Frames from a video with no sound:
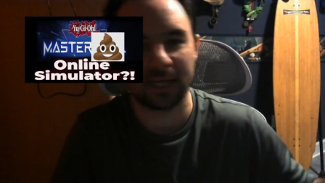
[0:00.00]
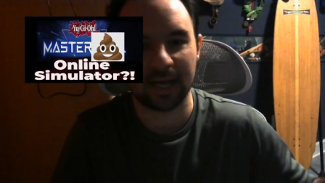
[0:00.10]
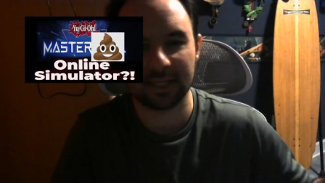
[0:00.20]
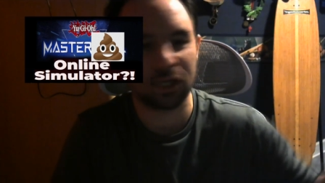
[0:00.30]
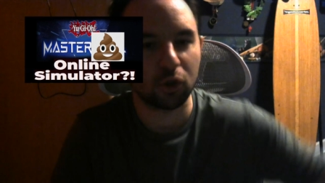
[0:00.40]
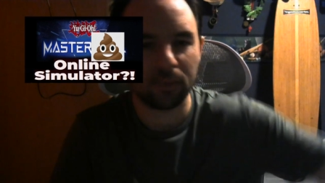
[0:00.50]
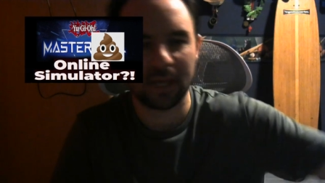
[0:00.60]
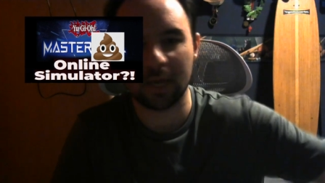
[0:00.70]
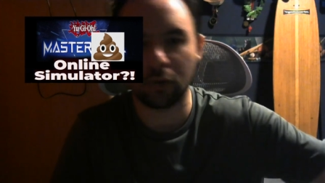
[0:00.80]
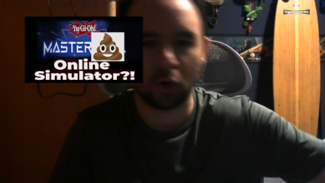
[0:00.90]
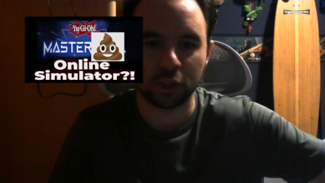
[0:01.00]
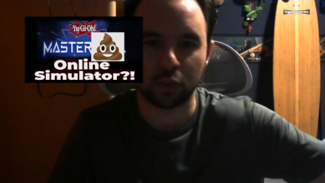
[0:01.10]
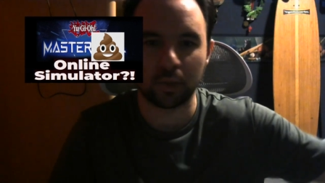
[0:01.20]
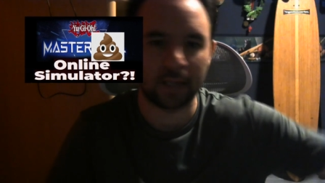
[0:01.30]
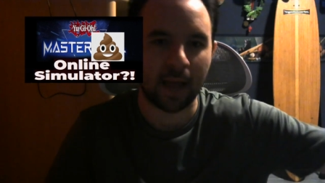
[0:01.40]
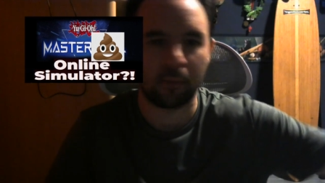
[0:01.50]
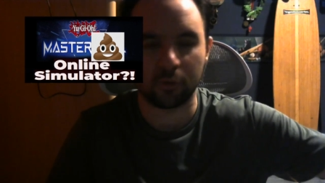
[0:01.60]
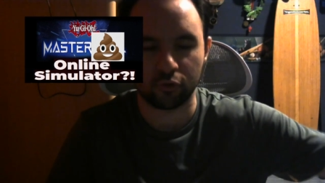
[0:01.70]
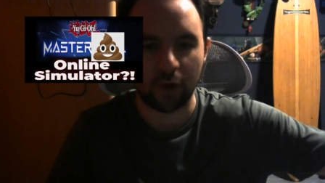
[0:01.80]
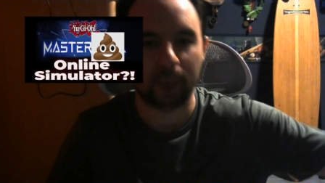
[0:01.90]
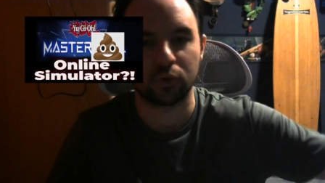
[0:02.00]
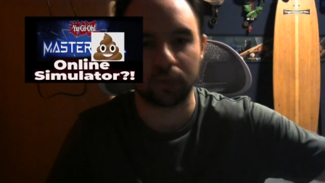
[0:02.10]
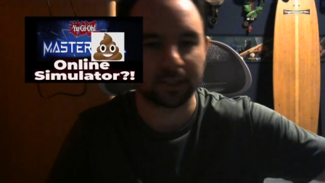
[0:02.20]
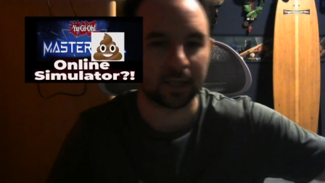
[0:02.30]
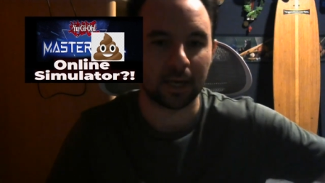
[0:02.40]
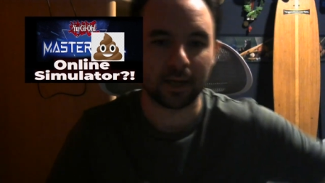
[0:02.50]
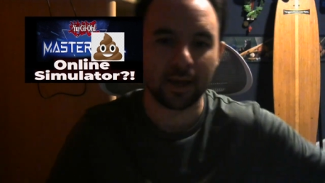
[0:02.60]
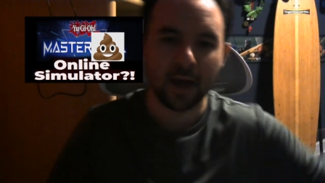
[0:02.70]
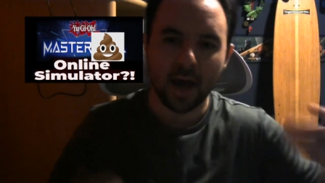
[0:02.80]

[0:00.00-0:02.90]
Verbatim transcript: decks. He told me that he lost to a Labyrinth Trap Tricks deck.